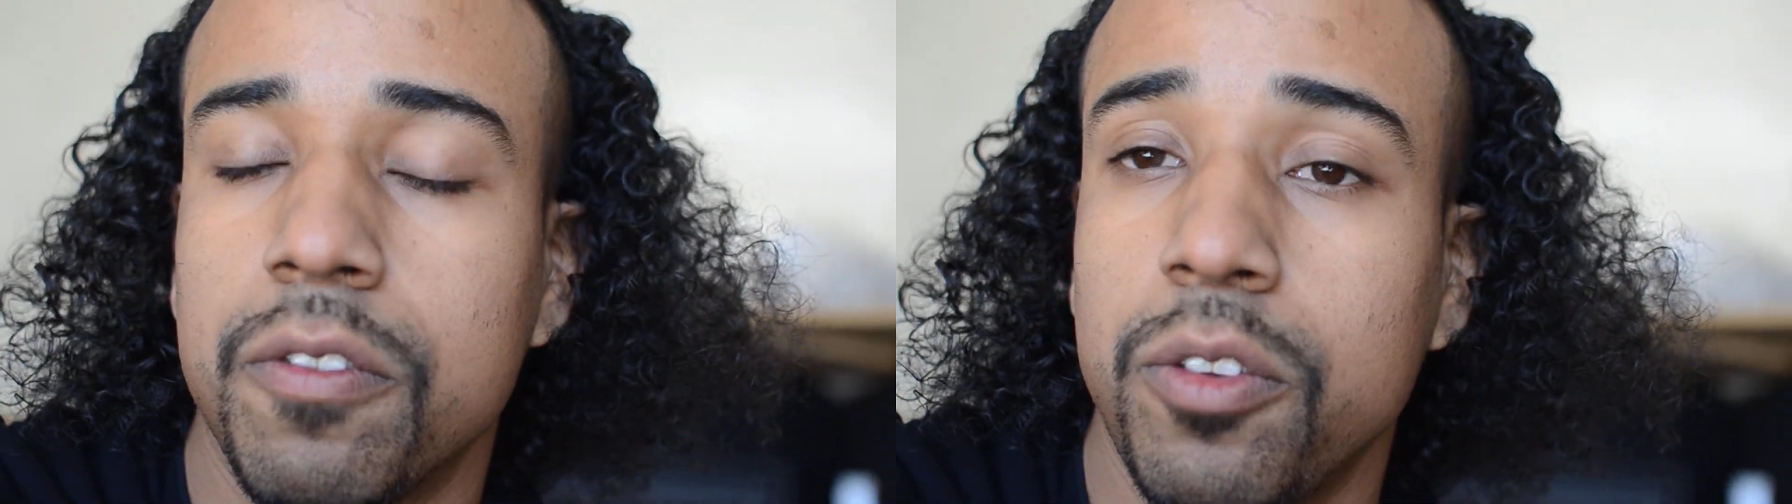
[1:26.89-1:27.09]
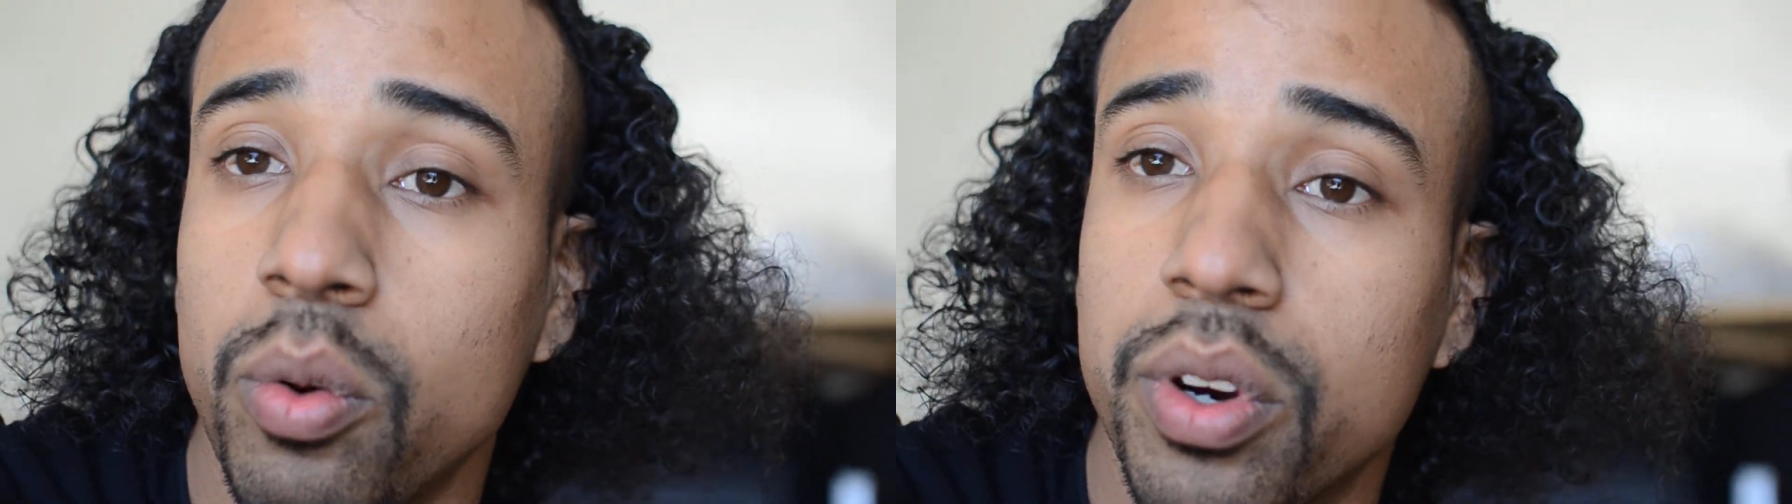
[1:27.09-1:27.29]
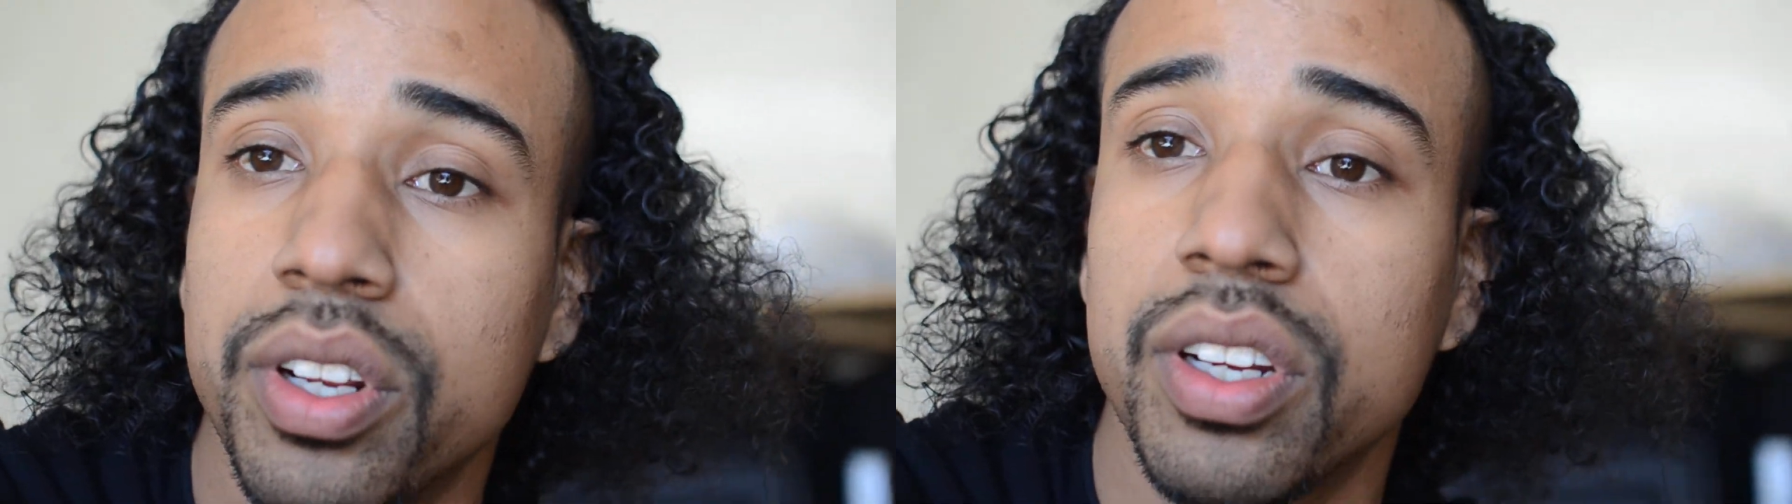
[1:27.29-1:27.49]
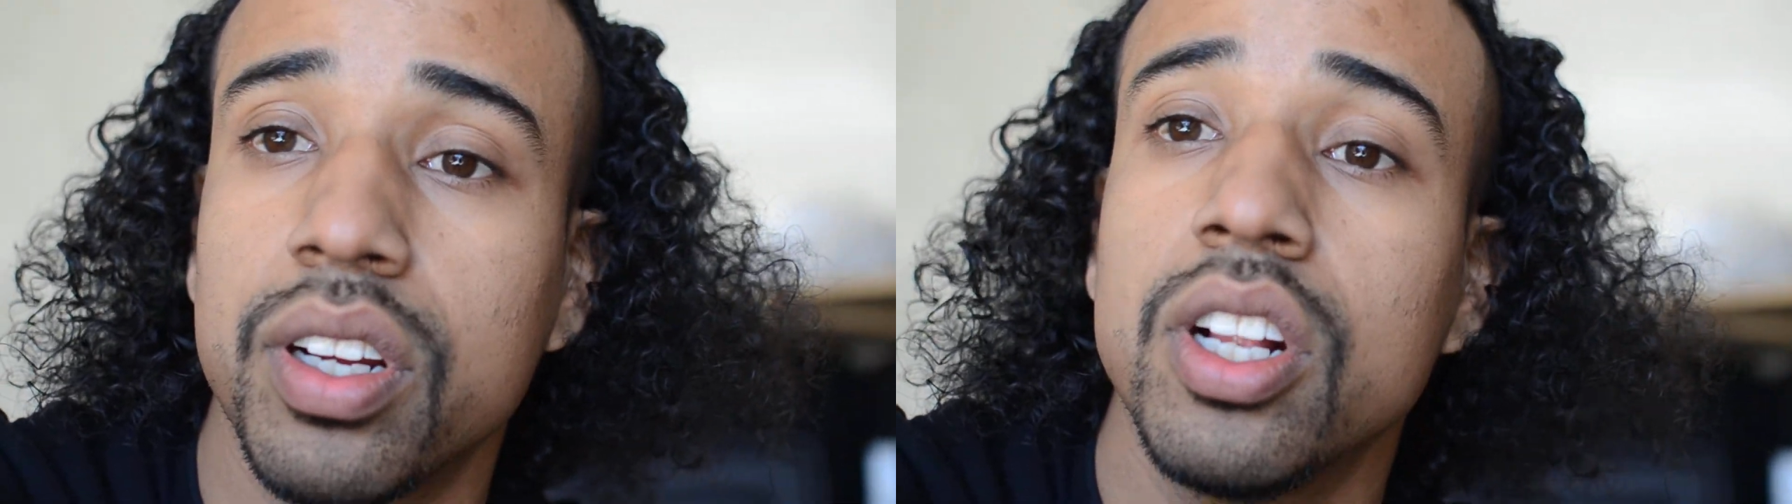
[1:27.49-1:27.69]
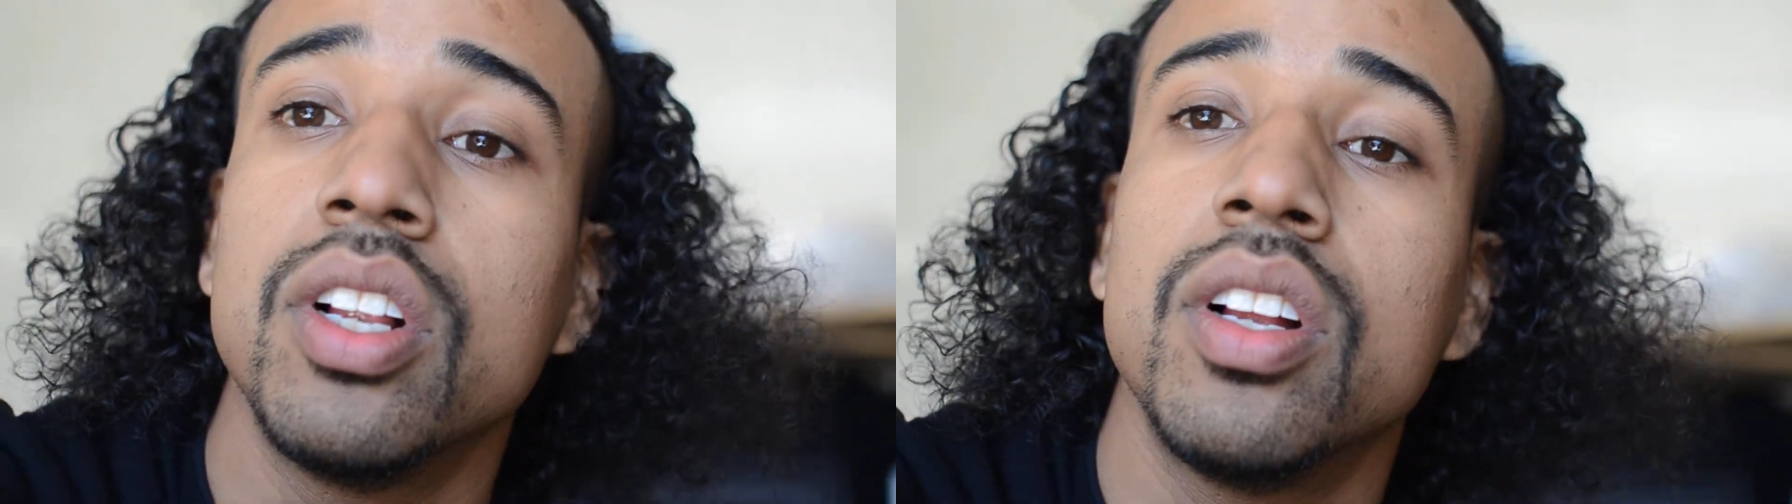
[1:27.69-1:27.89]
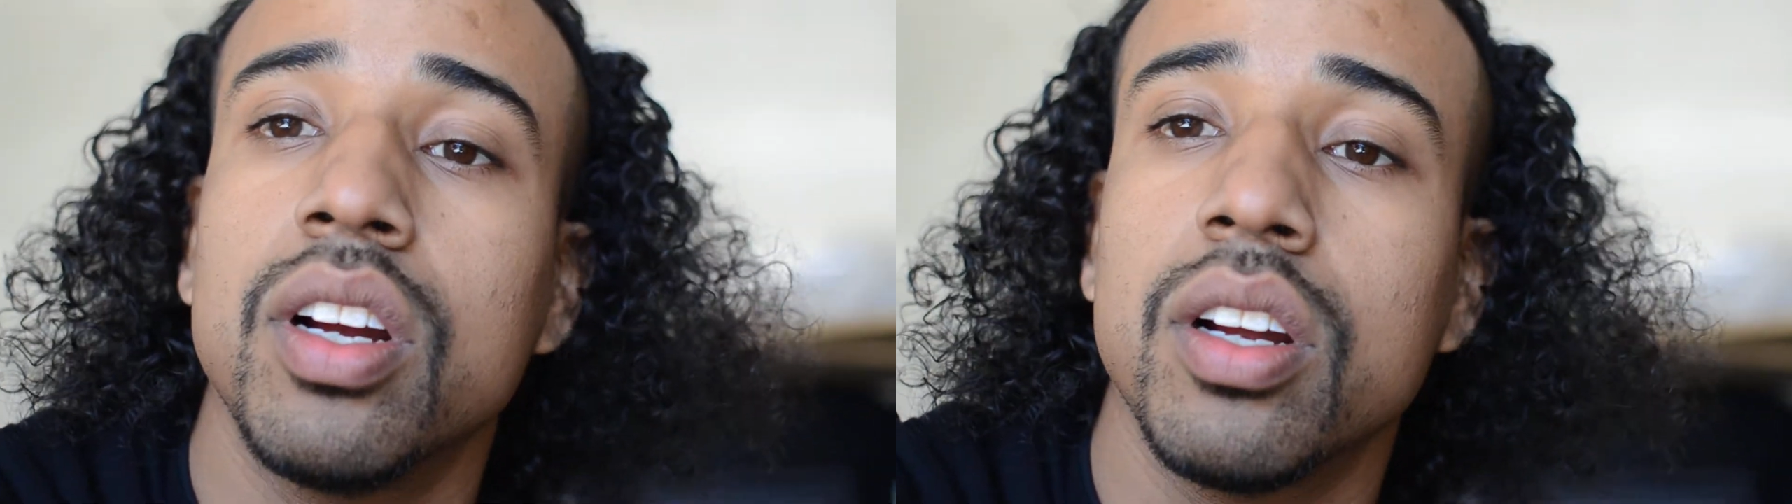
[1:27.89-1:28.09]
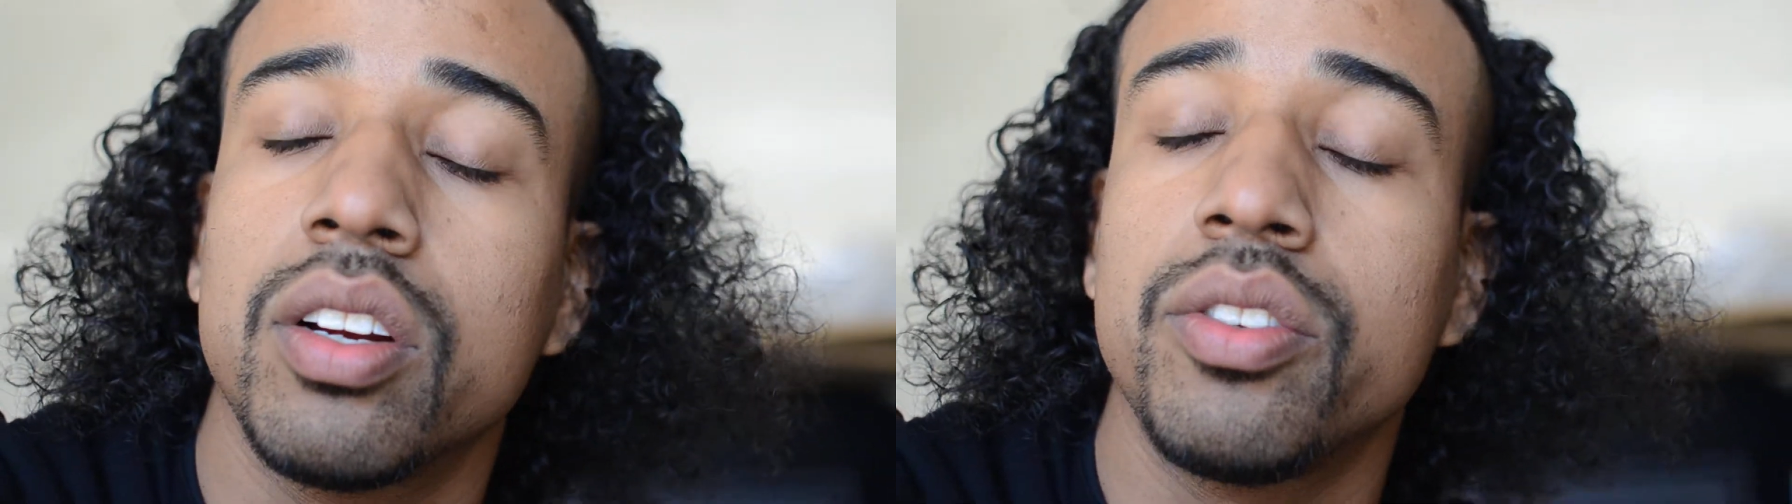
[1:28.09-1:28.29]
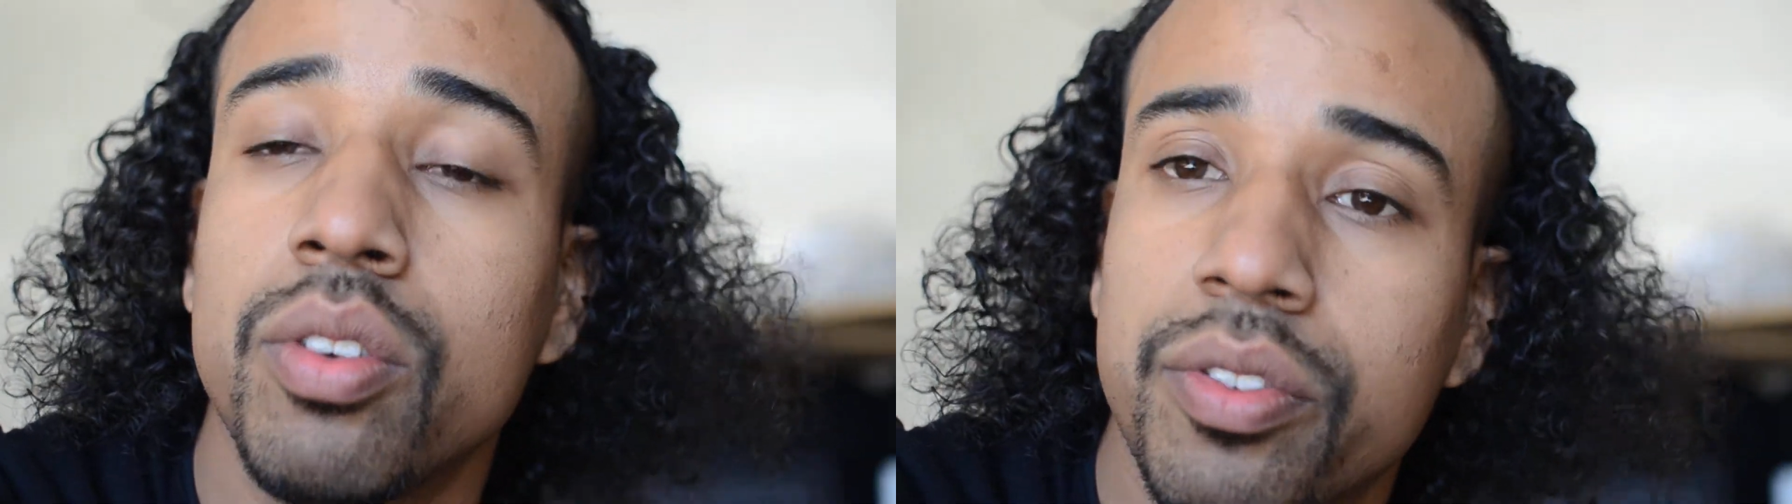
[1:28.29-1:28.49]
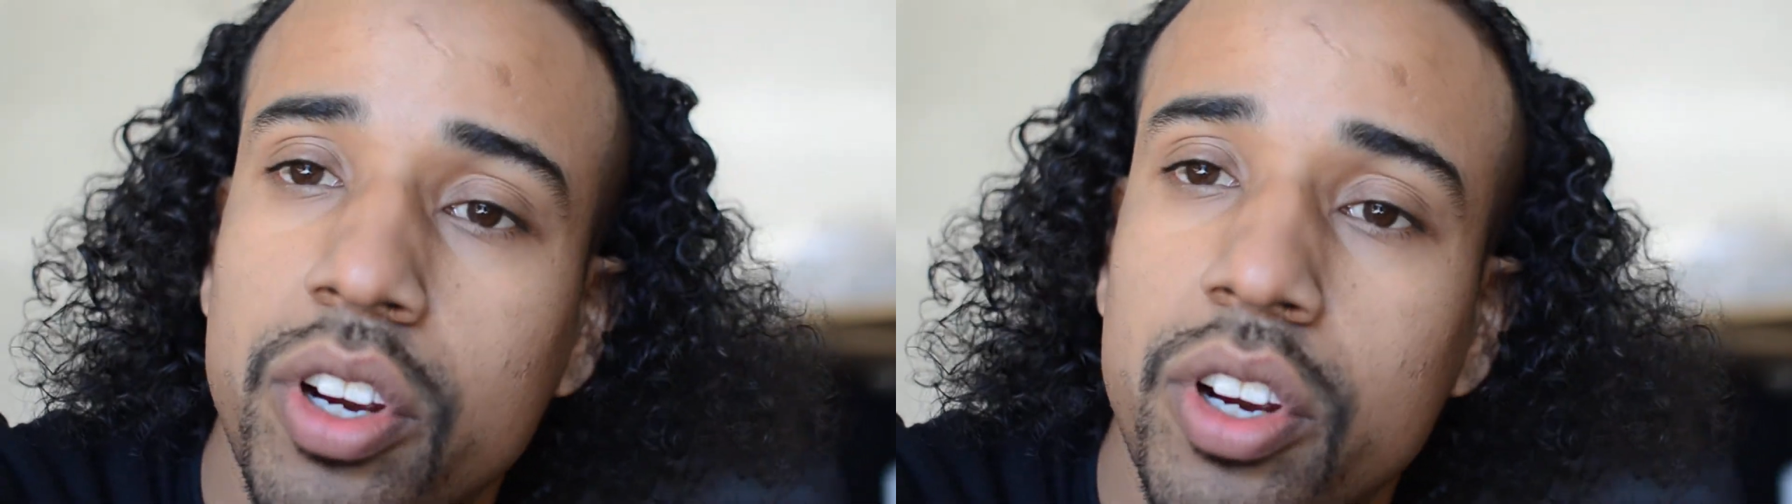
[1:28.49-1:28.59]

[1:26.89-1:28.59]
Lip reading: Florida, North